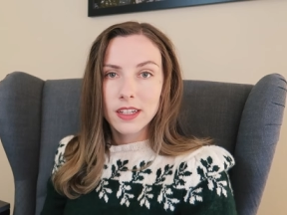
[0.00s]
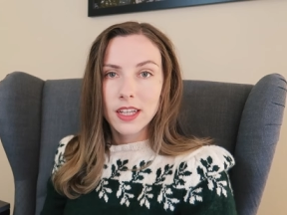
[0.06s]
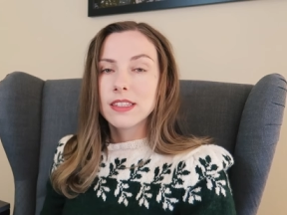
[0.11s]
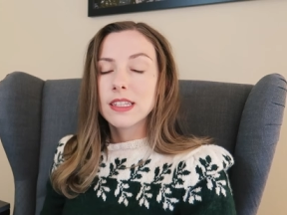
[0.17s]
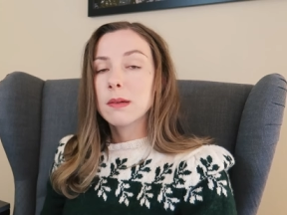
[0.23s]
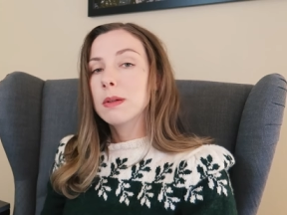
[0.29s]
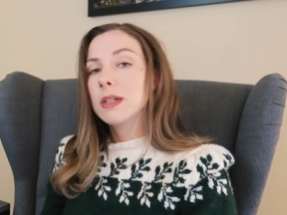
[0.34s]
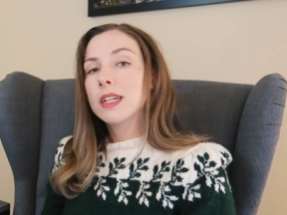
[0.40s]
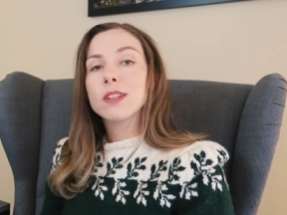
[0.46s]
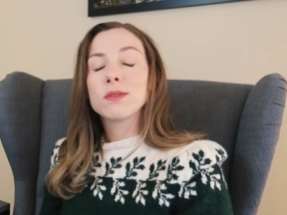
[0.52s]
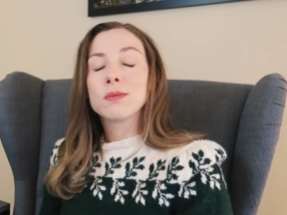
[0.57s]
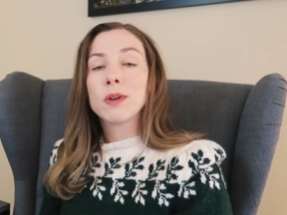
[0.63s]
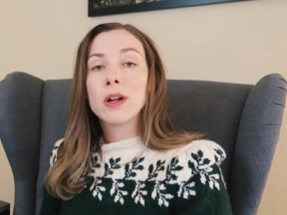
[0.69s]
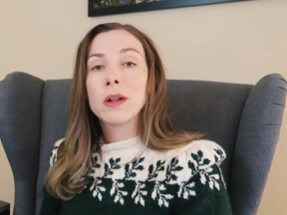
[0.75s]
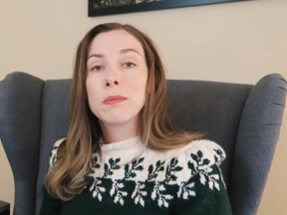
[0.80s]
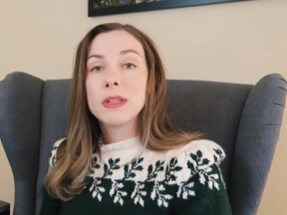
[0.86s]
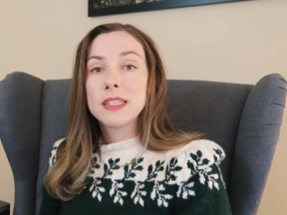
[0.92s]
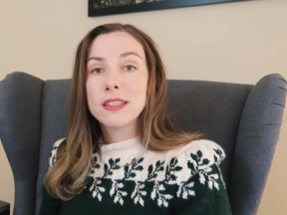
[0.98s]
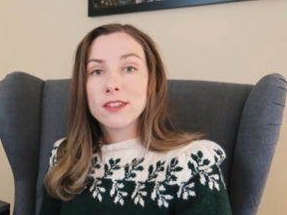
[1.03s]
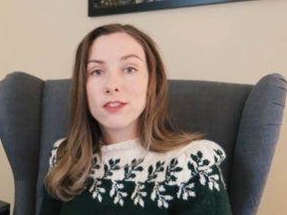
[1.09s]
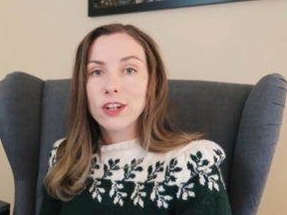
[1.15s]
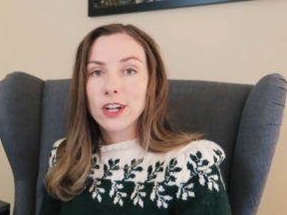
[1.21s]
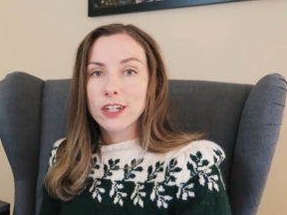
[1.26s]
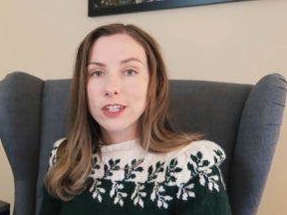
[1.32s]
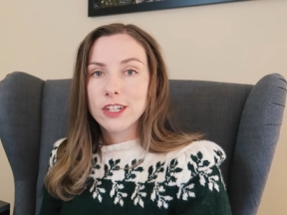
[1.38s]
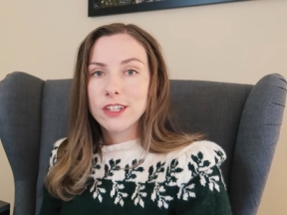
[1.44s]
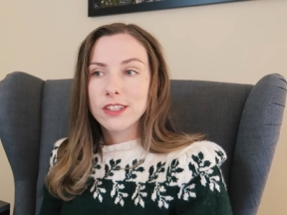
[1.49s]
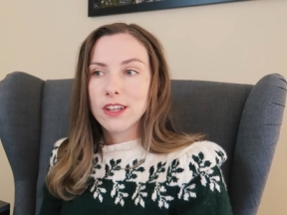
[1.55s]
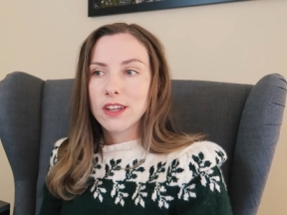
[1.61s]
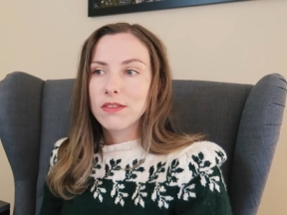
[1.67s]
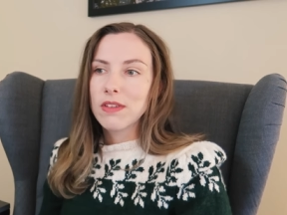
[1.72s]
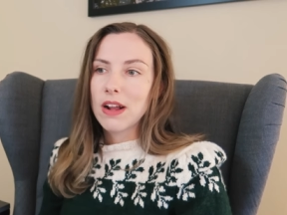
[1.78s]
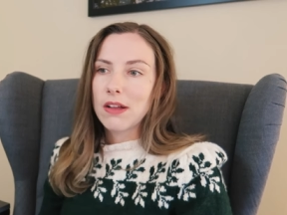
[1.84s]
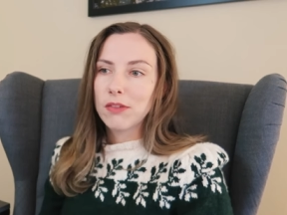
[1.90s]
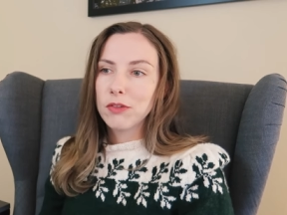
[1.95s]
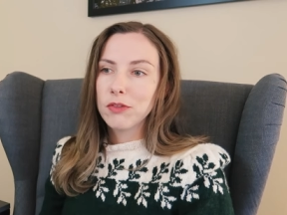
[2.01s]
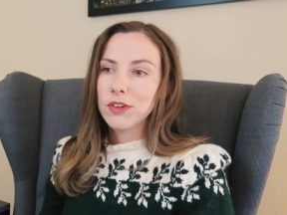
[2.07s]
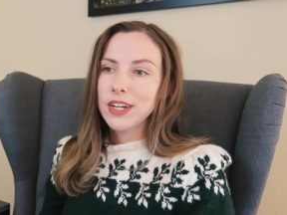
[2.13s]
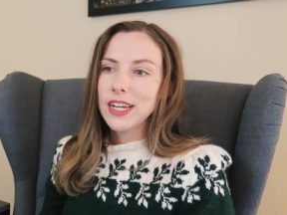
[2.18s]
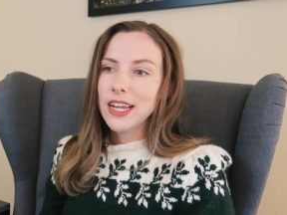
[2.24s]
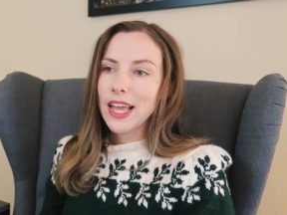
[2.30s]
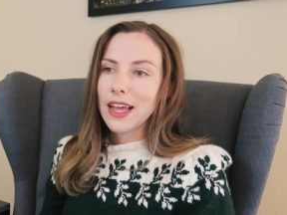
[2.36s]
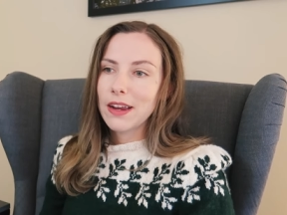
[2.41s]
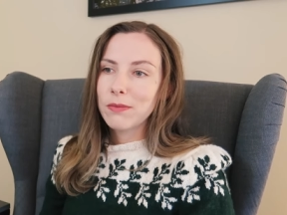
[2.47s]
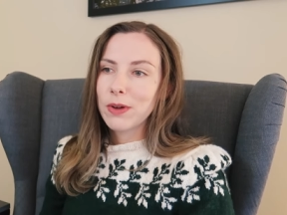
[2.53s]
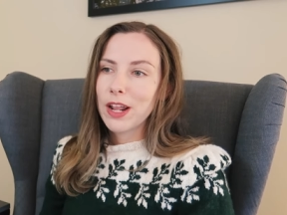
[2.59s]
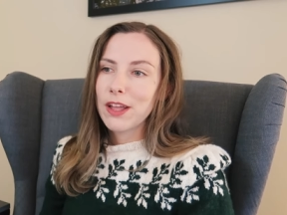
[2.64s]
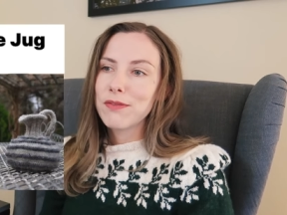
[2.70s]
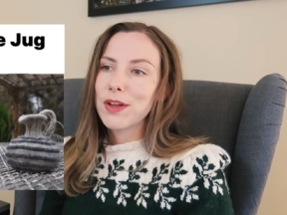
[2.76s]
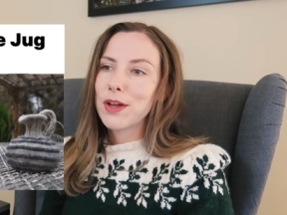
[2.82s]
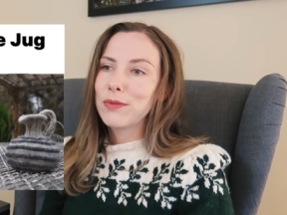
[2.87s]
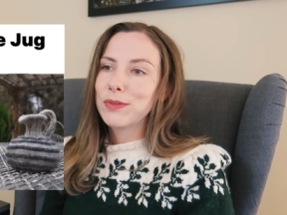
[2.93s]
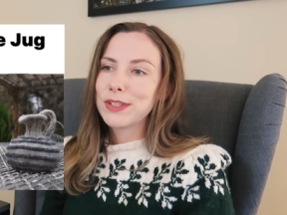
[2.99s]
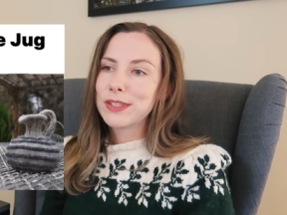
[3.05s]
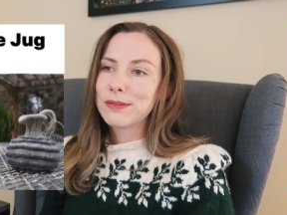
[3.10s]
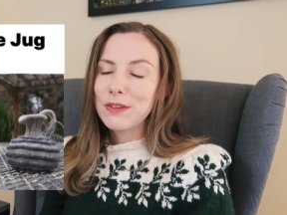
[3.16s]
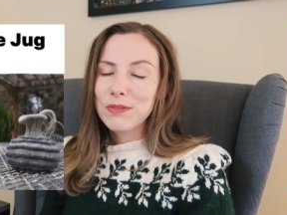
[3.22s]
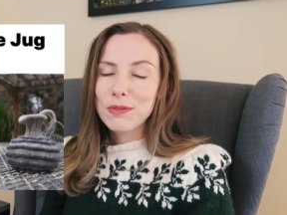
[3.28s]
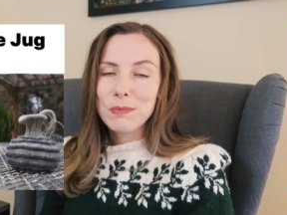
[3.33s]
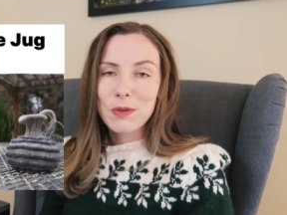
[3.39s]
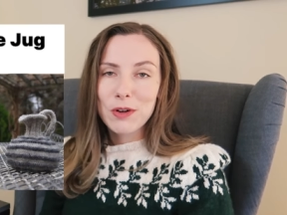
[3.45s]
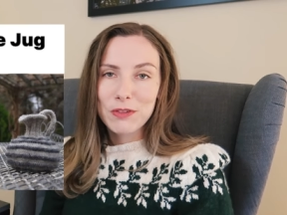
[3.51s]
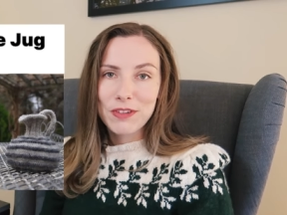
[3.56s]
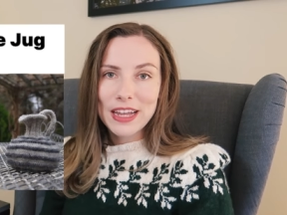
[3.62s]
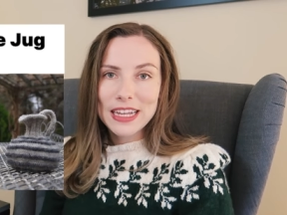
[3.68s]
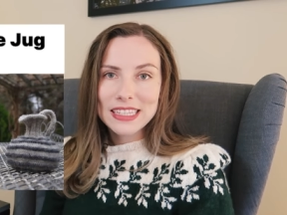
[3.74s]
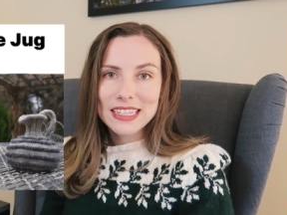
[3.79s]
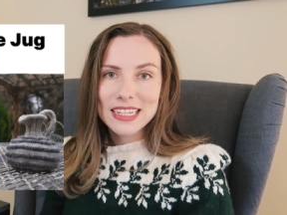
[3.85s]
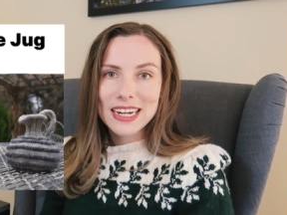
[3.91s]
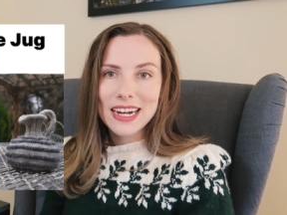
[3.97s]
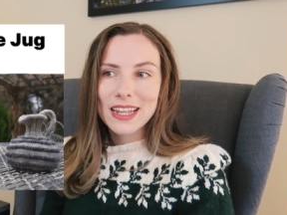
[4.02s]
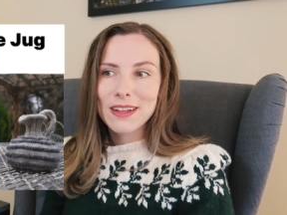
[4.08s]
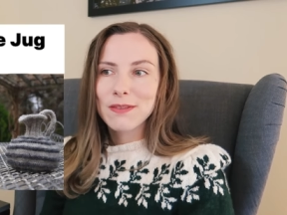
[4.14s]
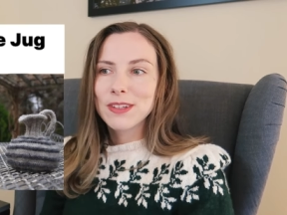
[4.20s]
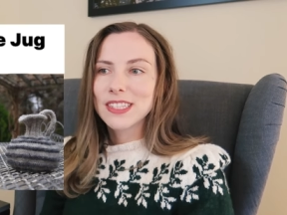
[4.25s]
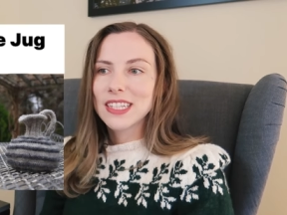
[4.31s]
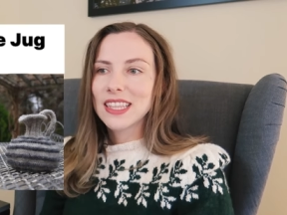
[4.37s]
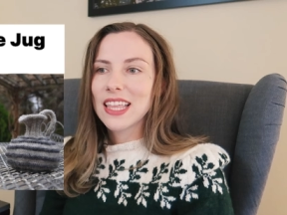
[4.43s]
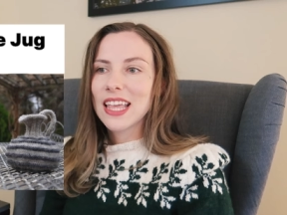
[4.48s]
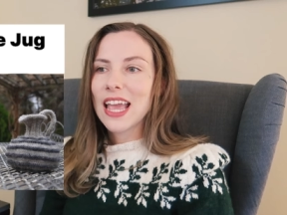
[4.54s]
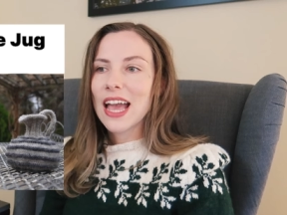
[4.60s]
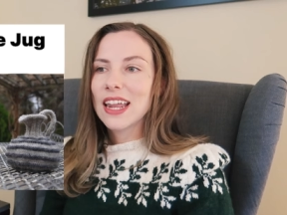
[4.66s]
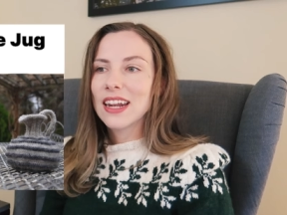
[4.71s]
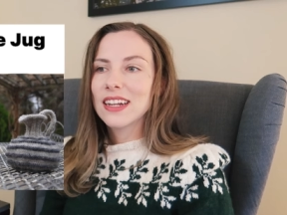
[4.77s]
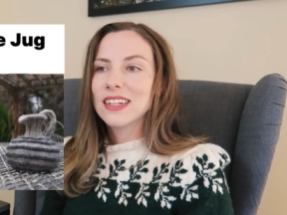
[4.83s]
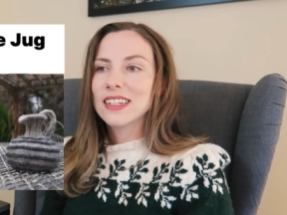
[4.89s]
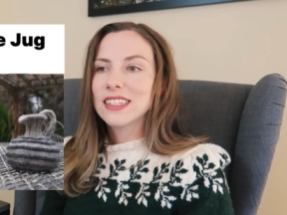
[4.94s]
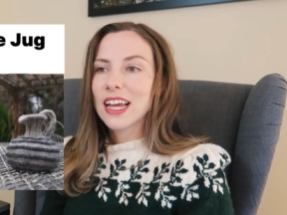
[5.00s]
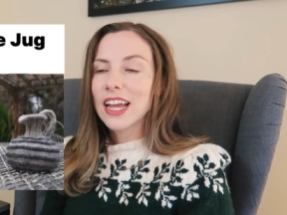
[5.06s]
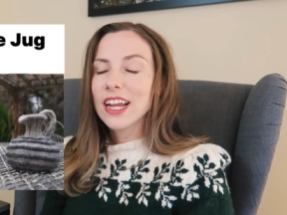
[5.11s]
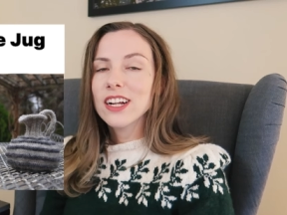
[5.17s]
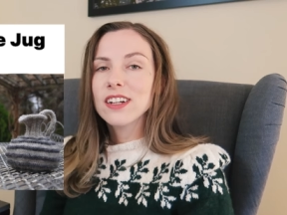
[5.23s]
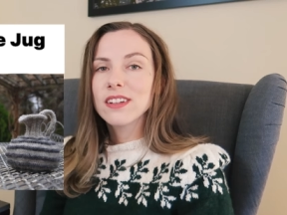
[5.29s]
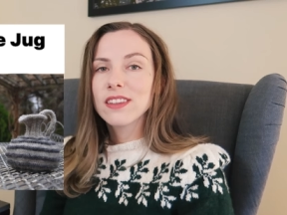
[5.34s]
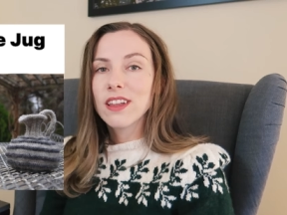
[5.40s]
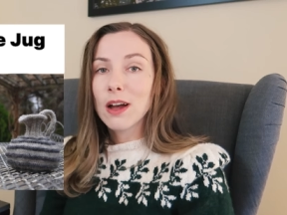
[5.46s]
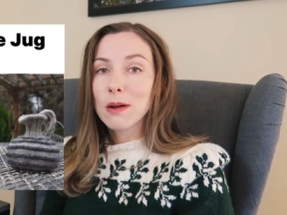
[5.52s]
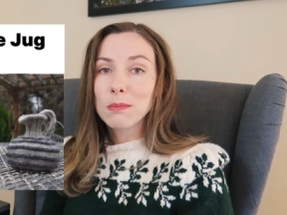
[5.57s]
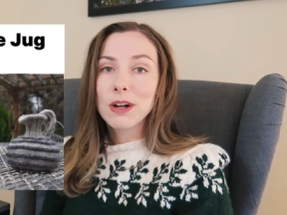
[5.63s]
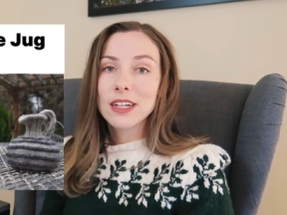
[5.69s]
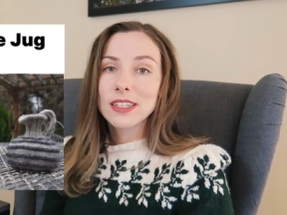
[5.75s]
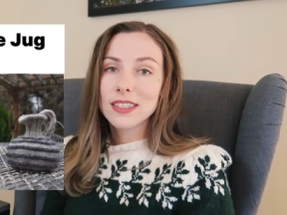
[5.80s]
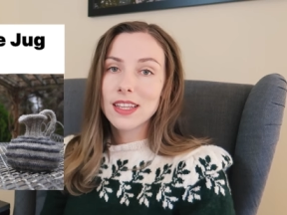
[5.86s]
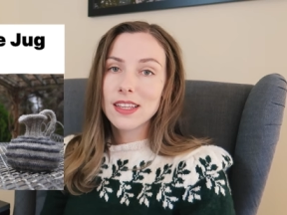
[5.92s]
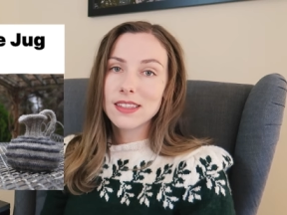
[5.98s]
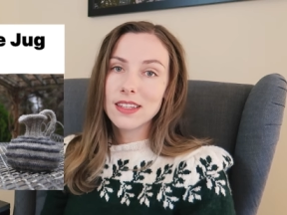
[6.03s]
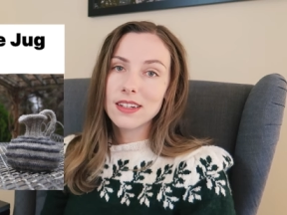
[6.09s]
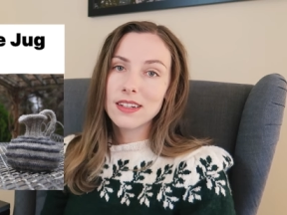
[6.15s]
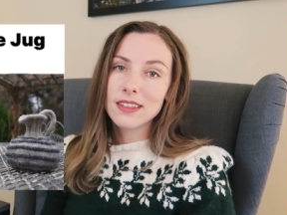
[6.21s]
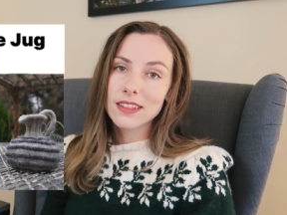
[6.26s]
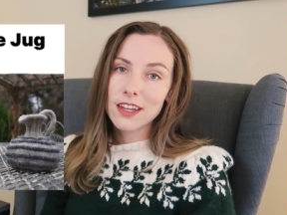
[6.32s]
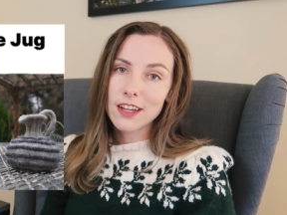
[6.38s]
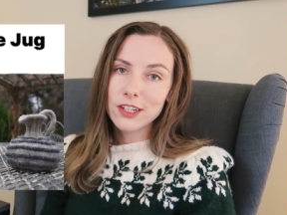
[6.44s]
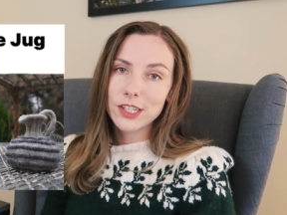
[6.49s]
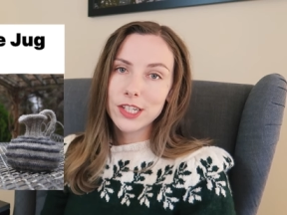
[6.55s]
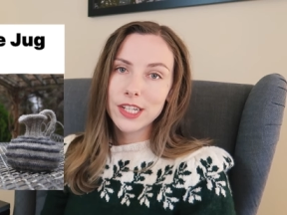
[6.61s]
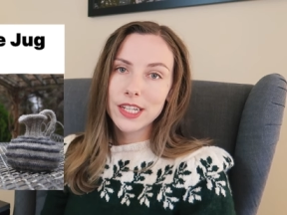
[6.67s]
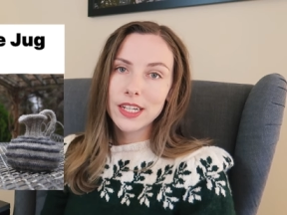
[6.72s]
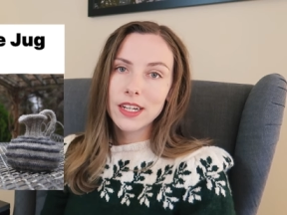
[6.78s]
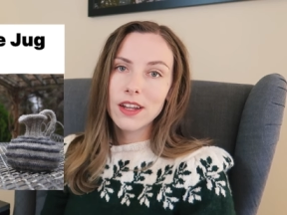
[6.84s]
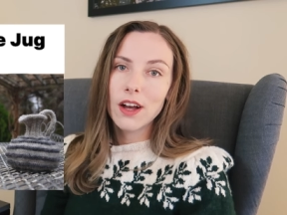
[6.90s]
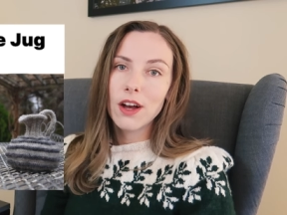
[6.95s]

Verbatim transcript: Someone else wrote up these instructions on Ravelry, and what I found was even more fascinating was that they had an entire thought process and discussion